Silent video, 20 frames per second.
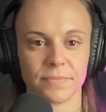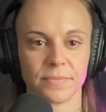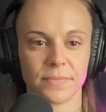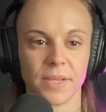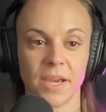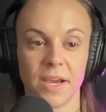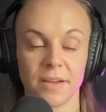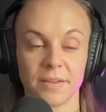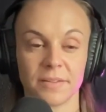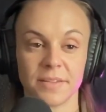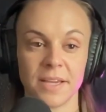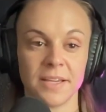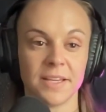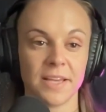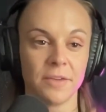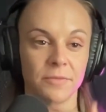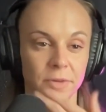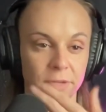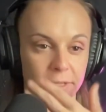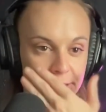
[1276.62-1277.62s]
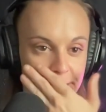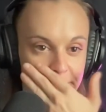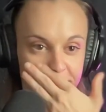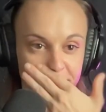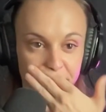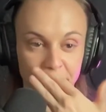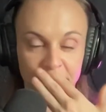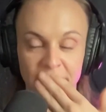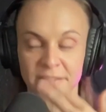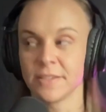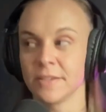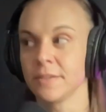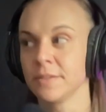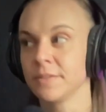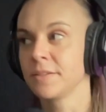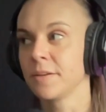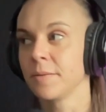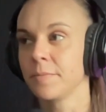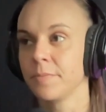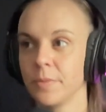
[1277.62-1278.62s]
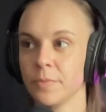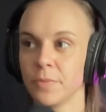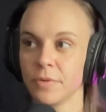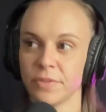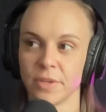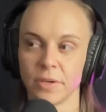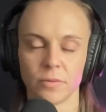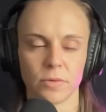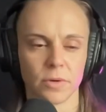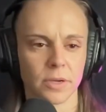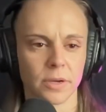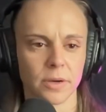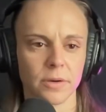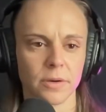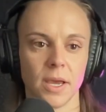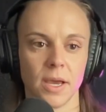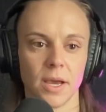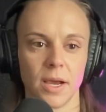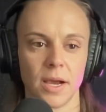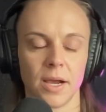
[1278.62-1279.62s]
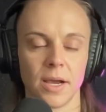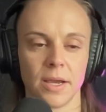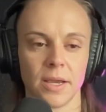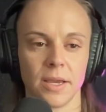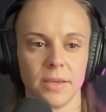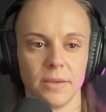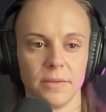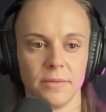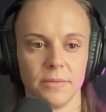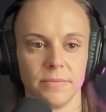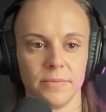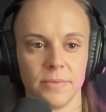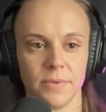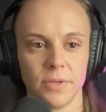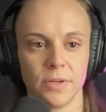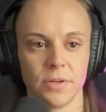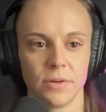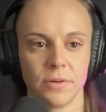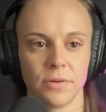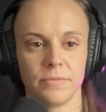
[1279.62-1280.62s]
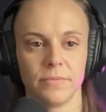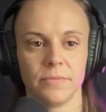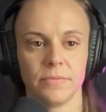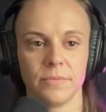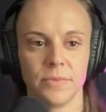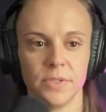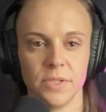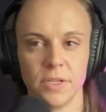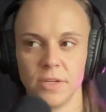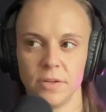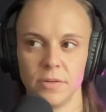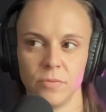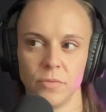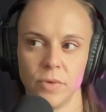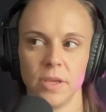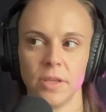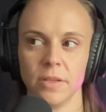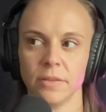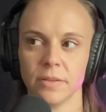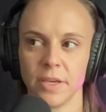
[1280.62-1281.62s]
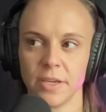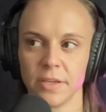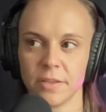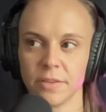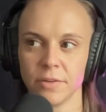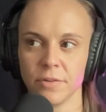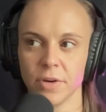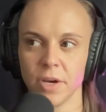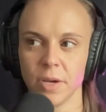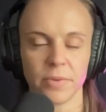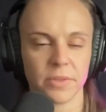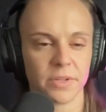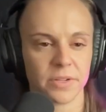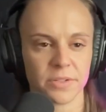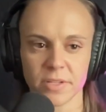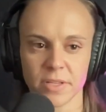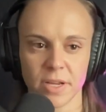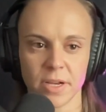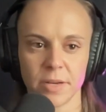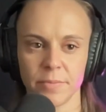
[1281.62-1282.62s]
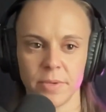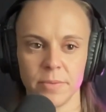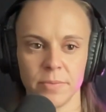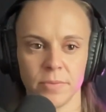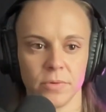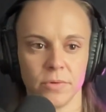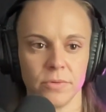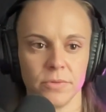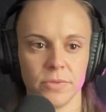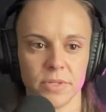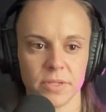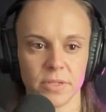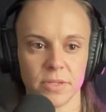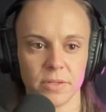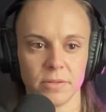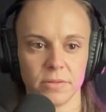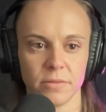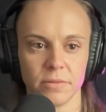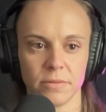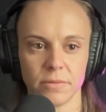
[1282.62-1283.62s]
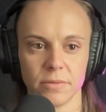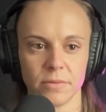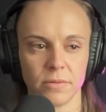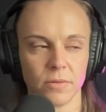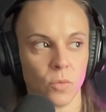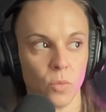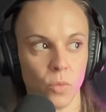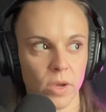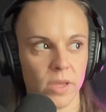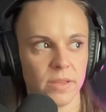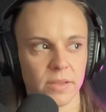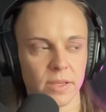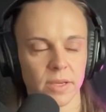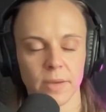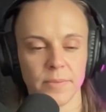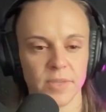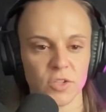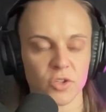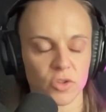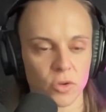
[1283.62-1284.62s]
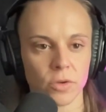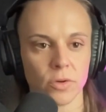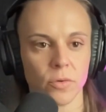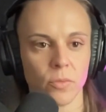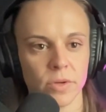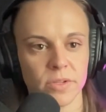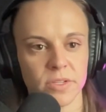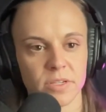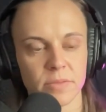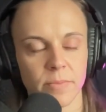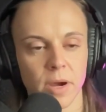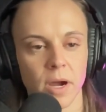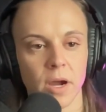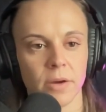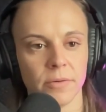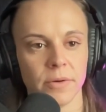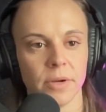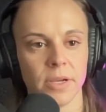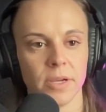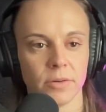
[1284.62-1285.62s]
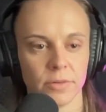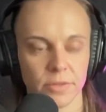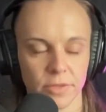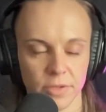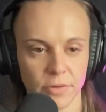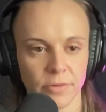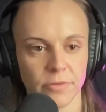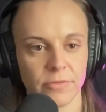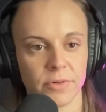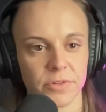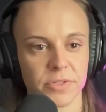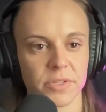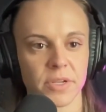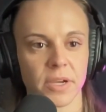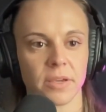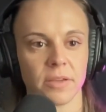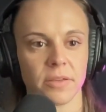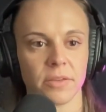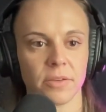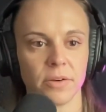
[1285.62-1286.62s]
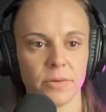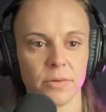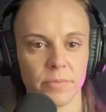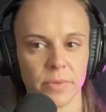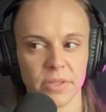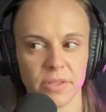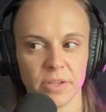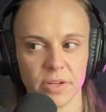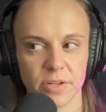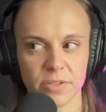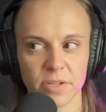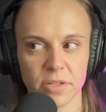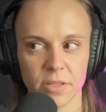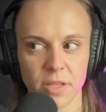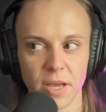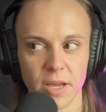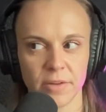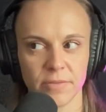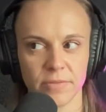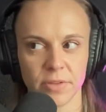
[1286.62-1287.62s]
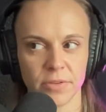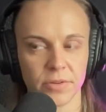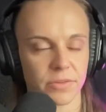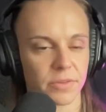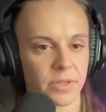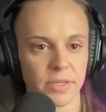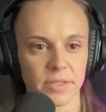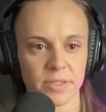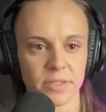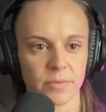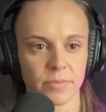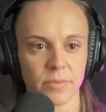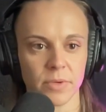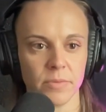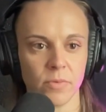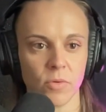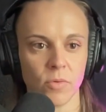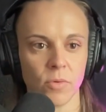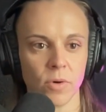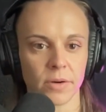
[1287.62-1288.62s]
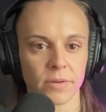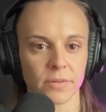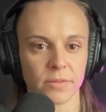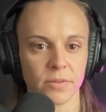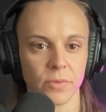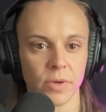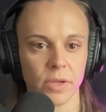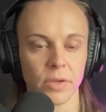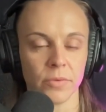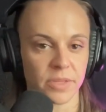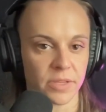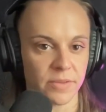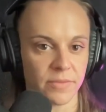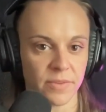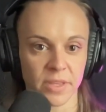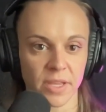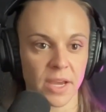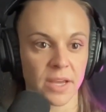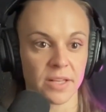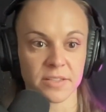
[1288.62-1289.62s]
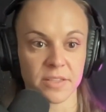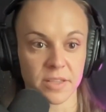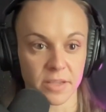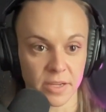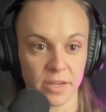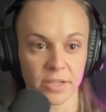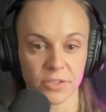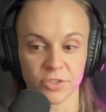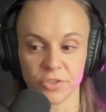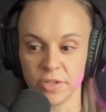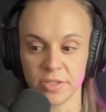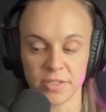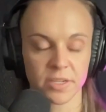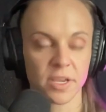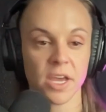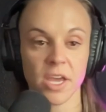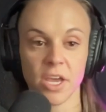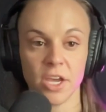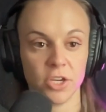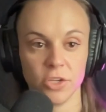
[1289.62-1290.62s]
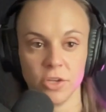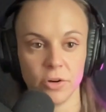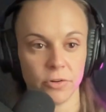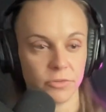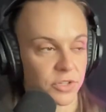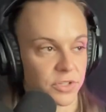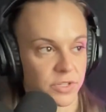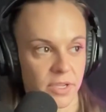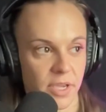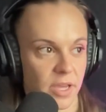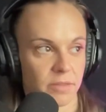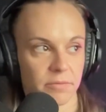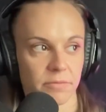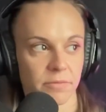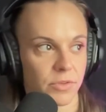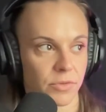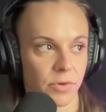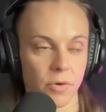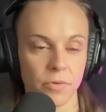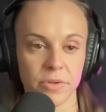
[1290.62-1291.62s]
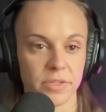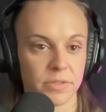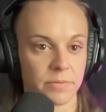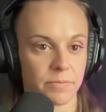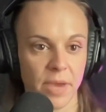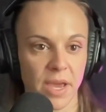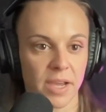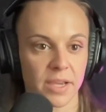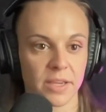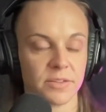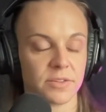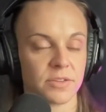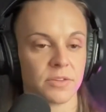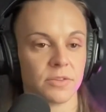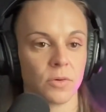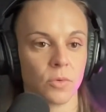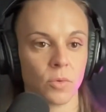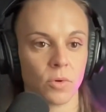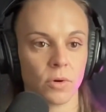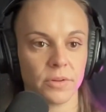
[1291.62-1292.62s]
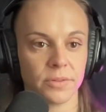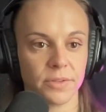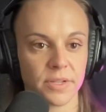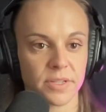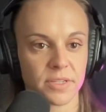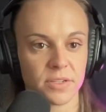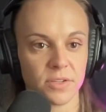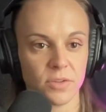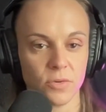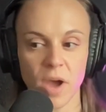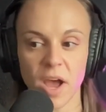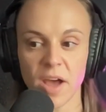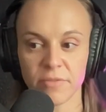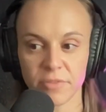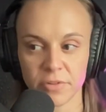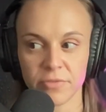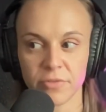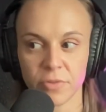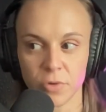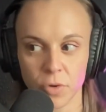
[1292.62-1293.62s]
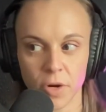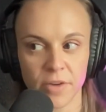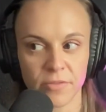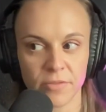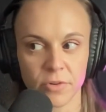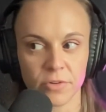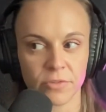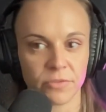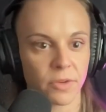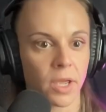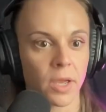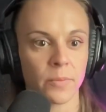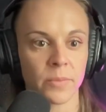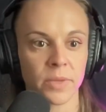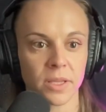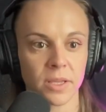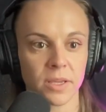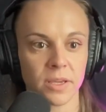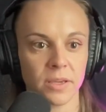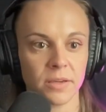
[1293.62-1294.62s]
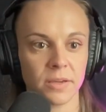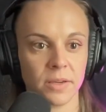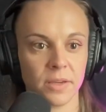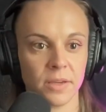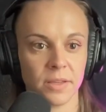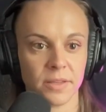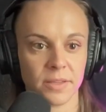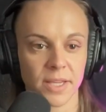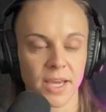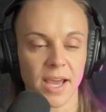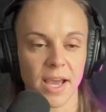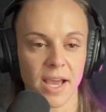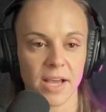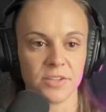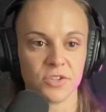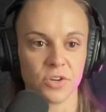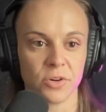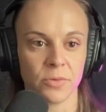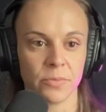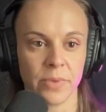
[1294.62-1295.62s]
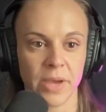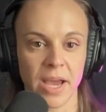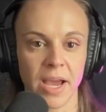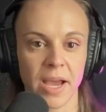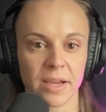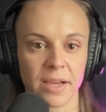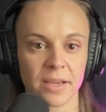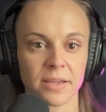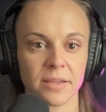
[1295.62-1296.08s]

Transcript: Yeah, it really is amazing. Some people think like, oh, I, you know, didn't win like the grand, but there's a lot of people who didn't win. I mean, there's only one spot, right? Or, you know, first, second, third, but there's a lot of other things that people walked away with. Even that's the connection. It's, you don't just get thrown in back into the world. It's, you have a forever family that has your back.